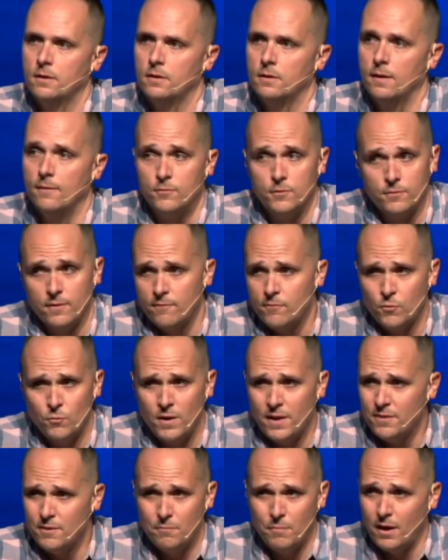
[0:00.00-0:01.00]
If you've ever
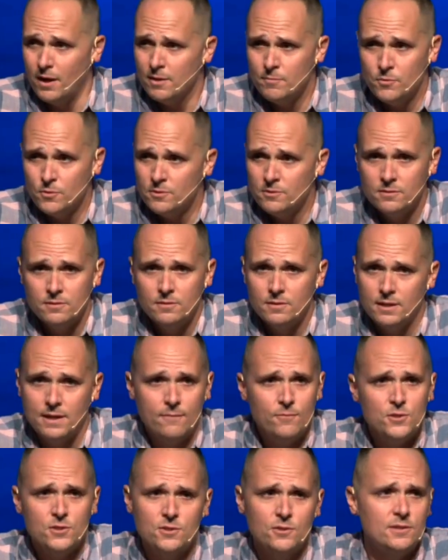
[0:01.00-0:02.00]
read the Bible and
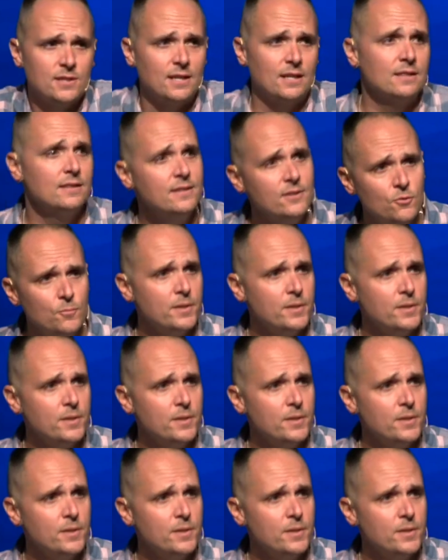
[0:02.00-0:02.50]
ever just looked at a little